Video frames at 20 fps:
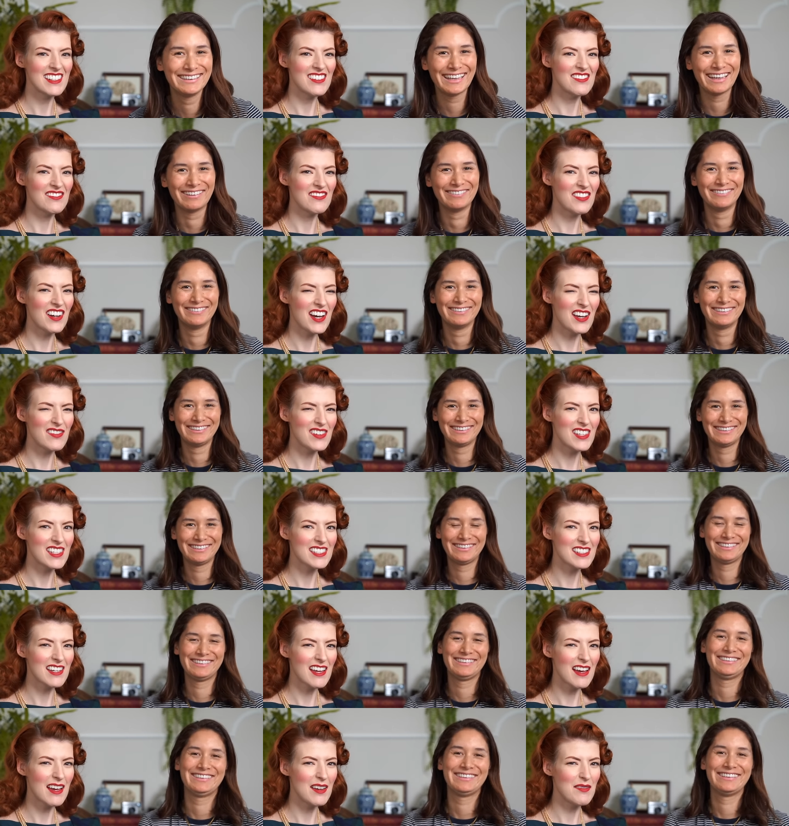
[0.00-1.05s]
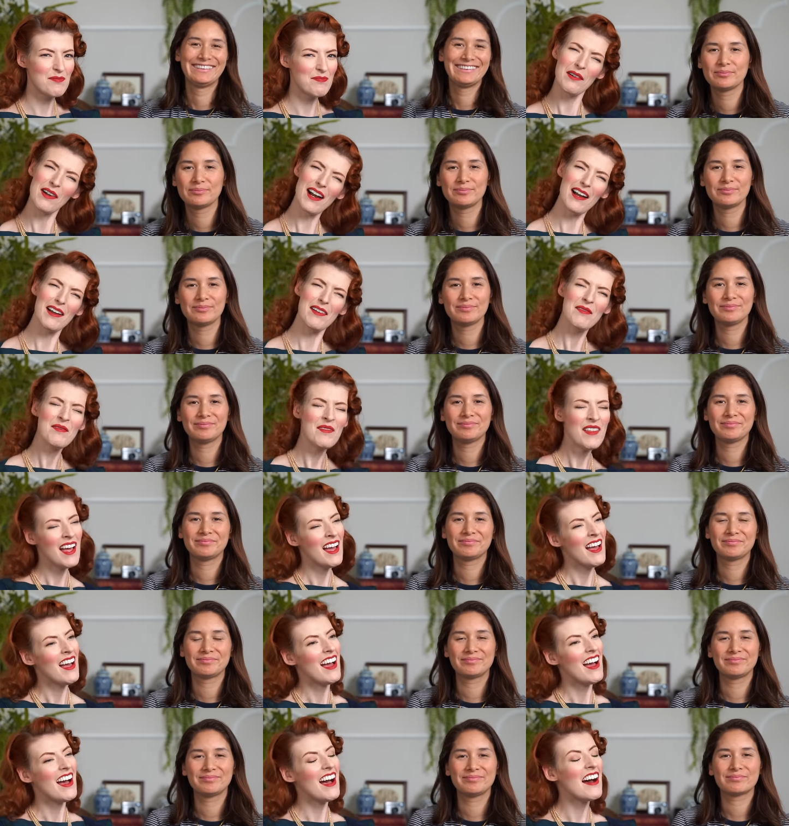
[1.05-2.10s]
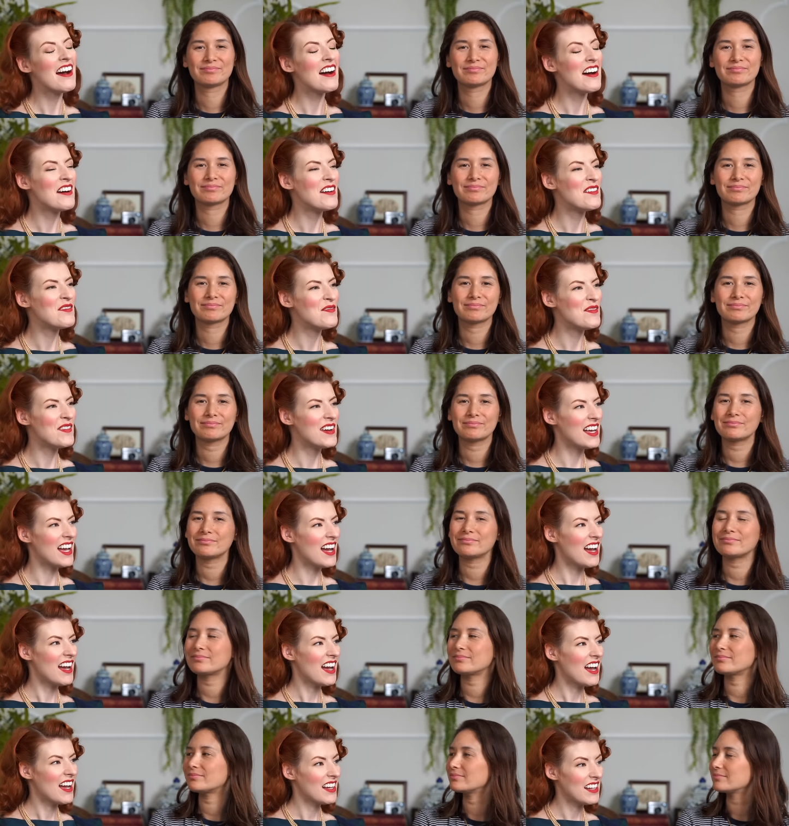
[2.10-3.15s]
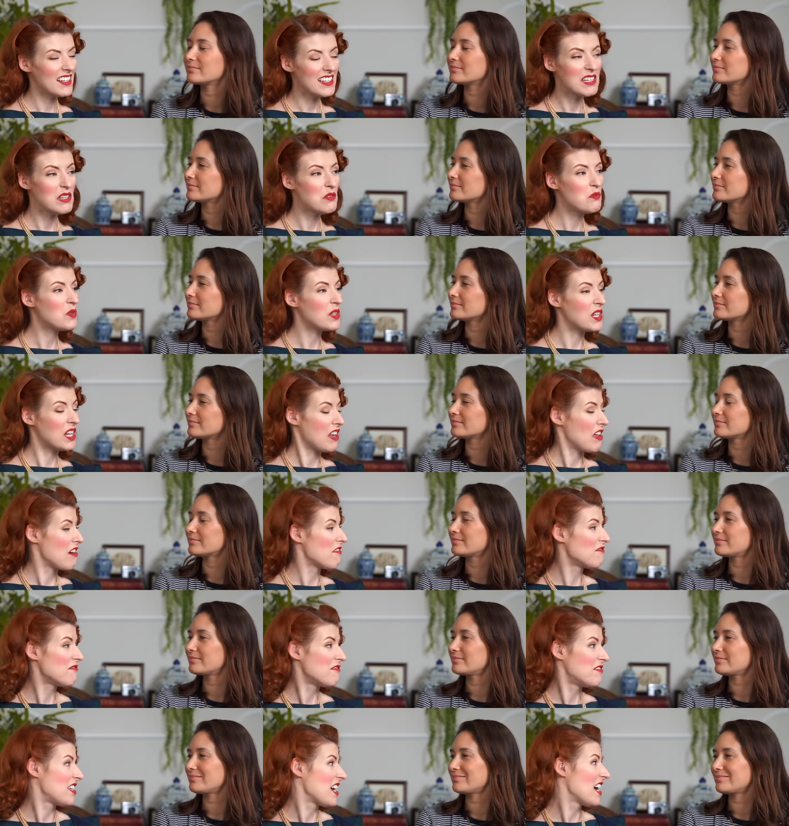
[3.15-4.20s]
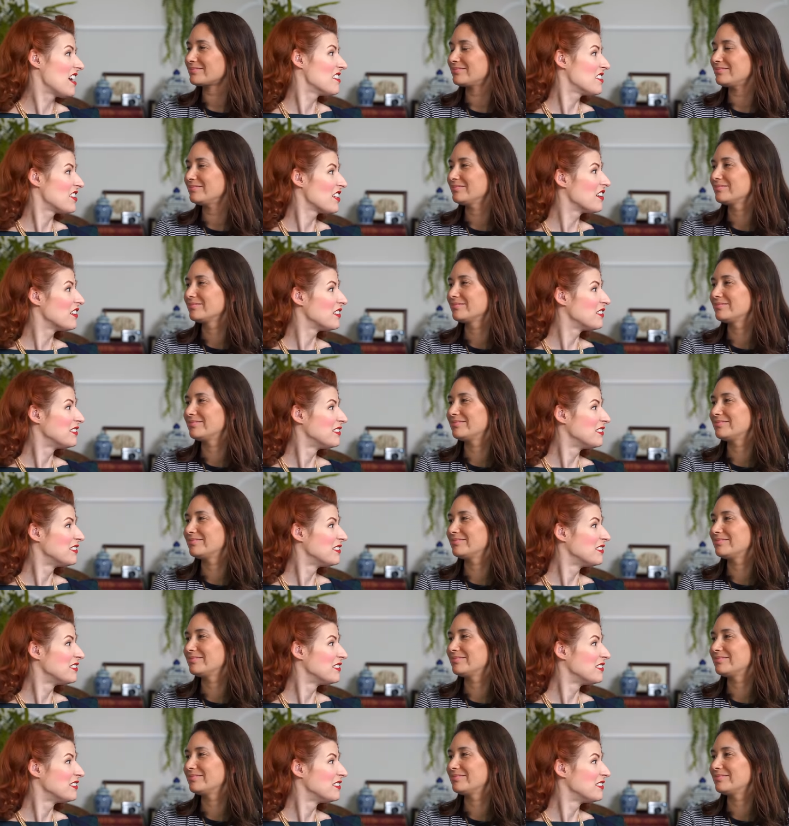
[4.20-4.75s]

Speaker 1: in five years' time. Okay. Um, he would love that though.